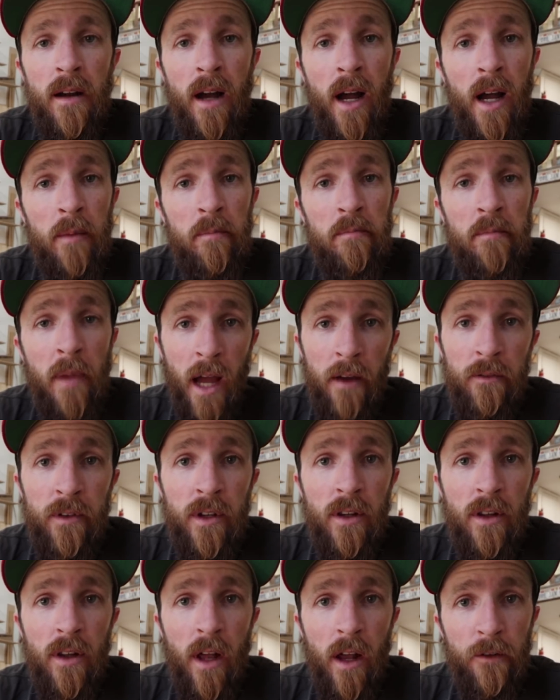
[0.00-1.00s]
I'm
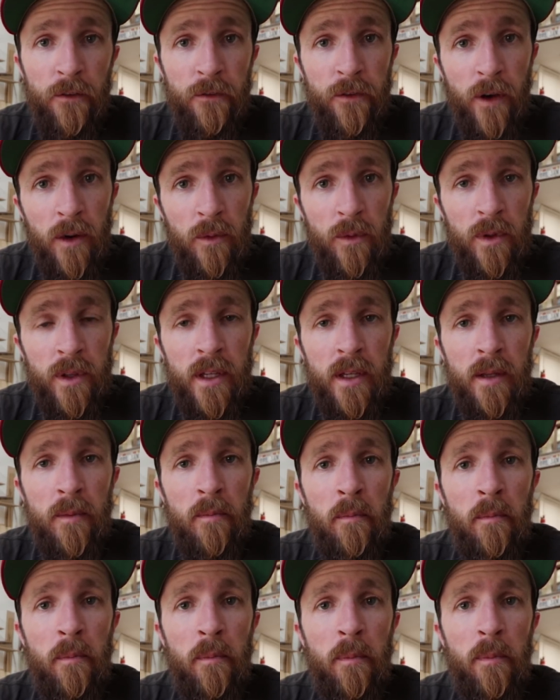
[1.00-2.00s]
having a lot of fun with it,
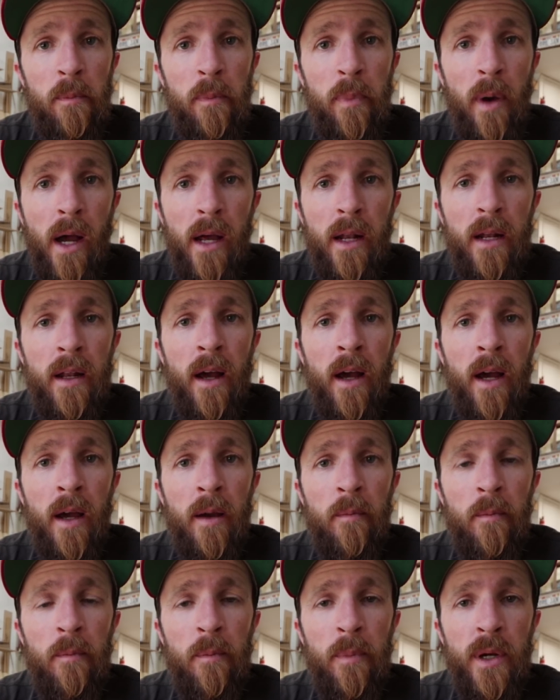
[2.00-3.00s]
but
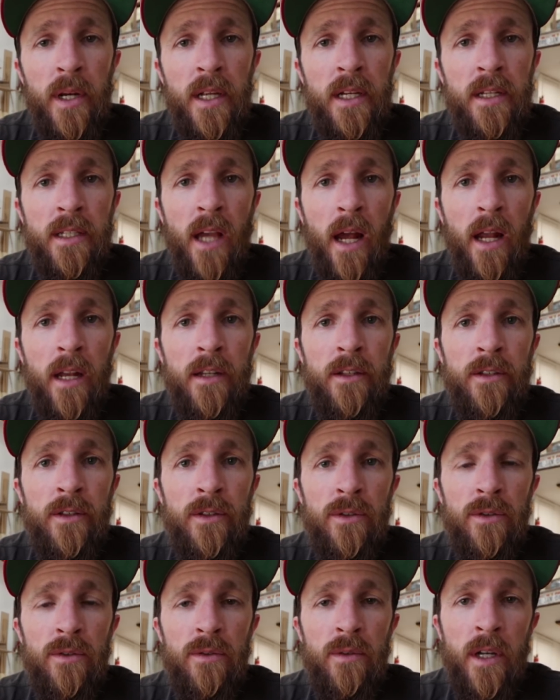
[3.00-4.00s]
I'm pretty excited
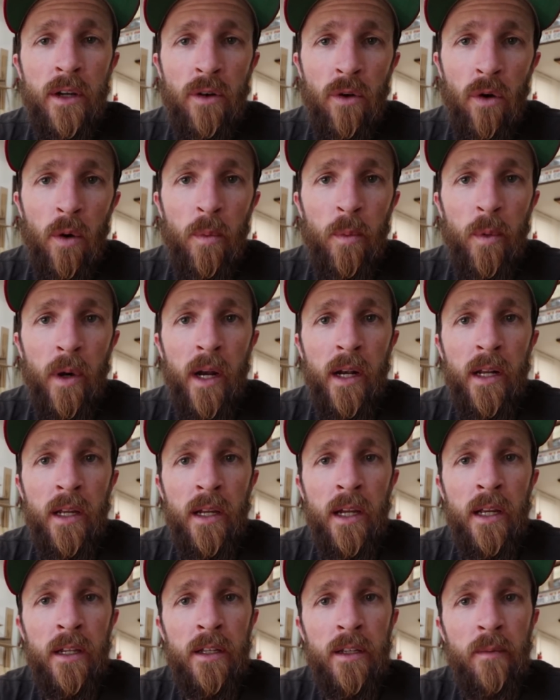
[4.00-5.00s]
to incorporate
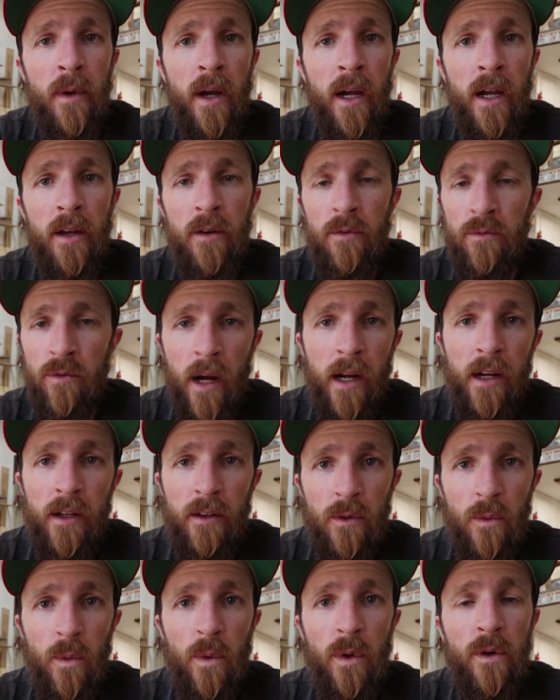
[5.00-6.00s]
it into my
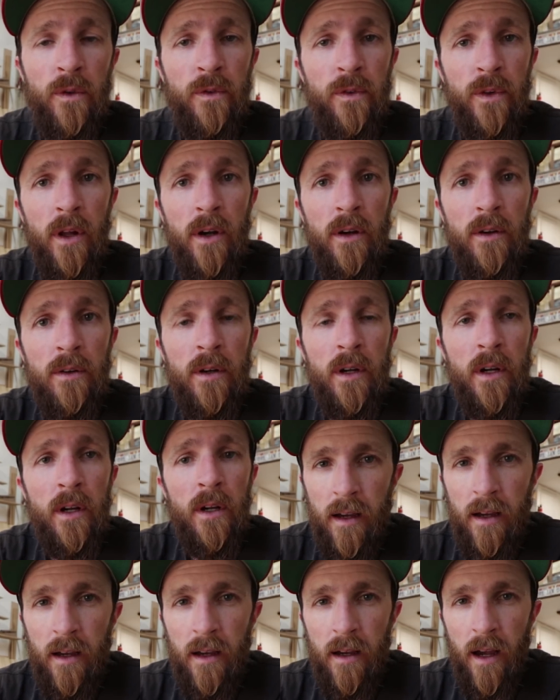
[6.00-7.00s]
regular workflow.
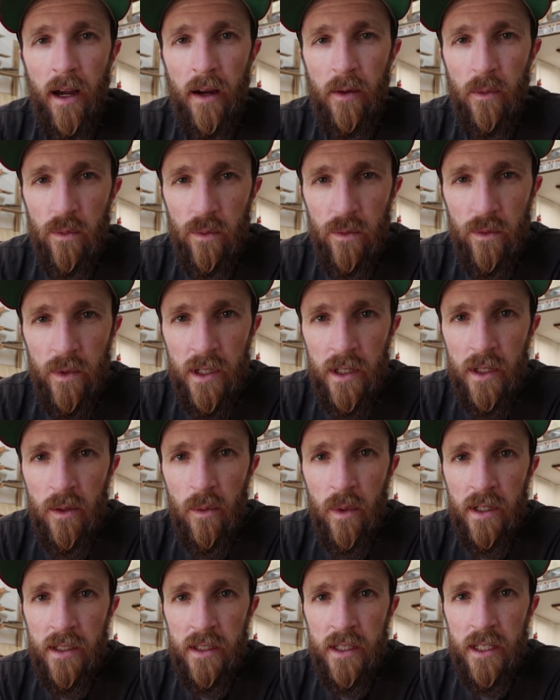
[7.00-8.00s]
I really
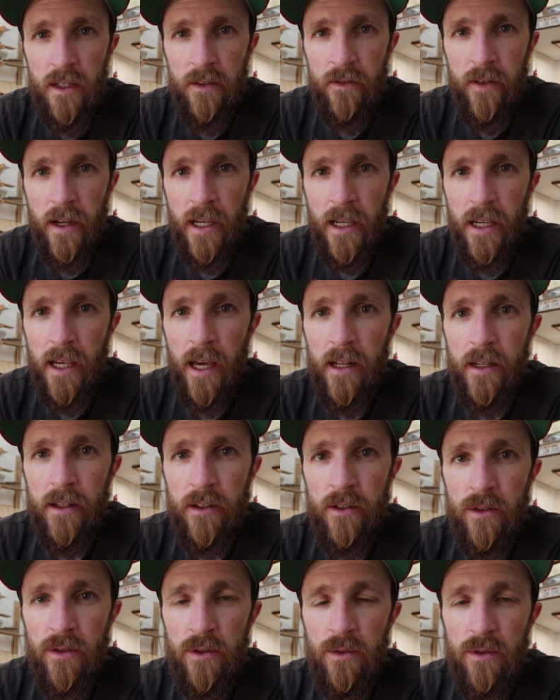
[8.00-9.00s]
want to see if I can get
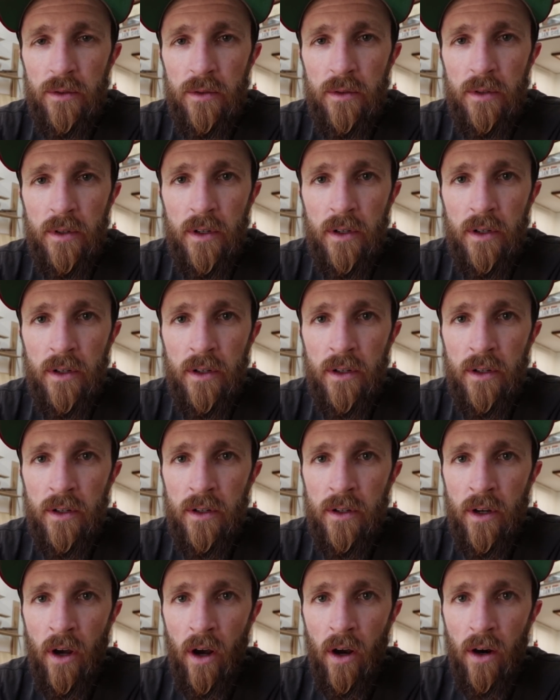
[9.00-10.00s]
it to
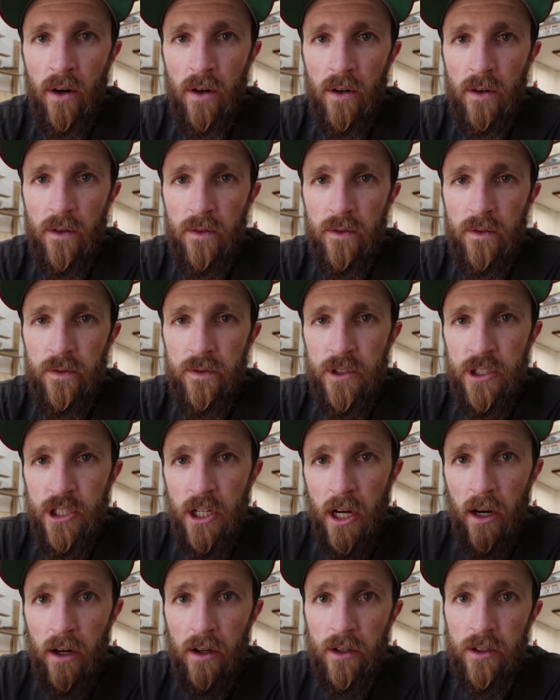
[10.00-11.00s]
carve
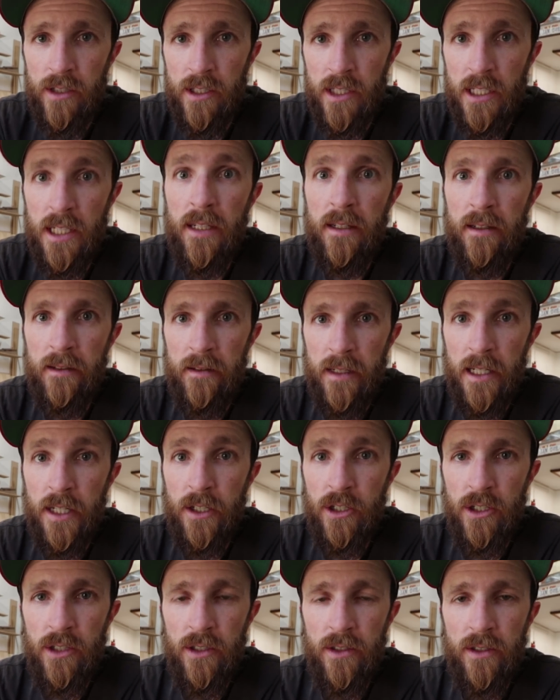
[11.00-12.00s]
chair seat
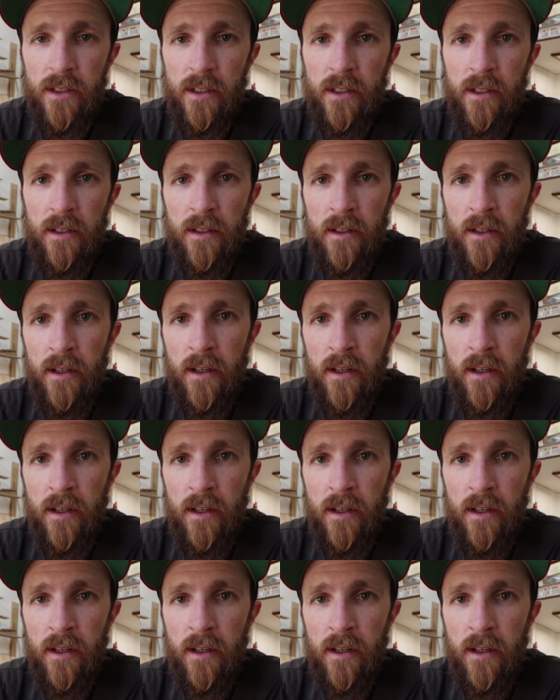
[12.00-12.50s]
dishes.